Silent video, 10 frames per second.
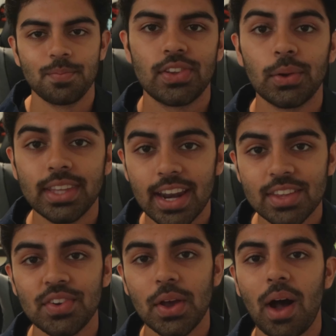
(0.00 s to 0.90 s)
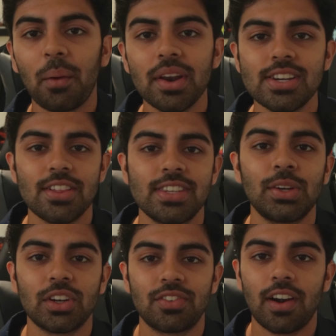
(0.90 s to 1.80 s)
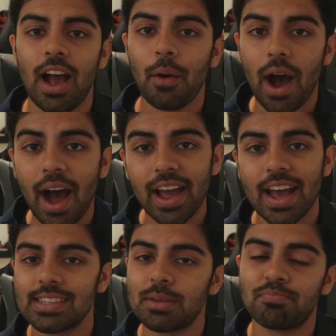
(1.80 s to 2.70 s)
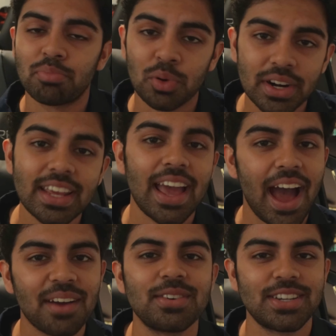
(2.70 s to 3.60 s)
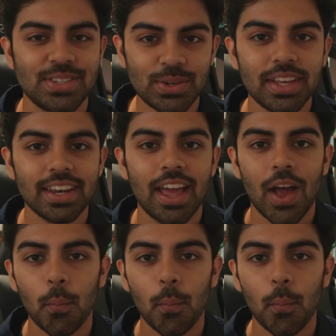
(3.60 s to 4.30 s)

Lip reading: So in today's video, I want to share the secrets for how I, as a pretty average student,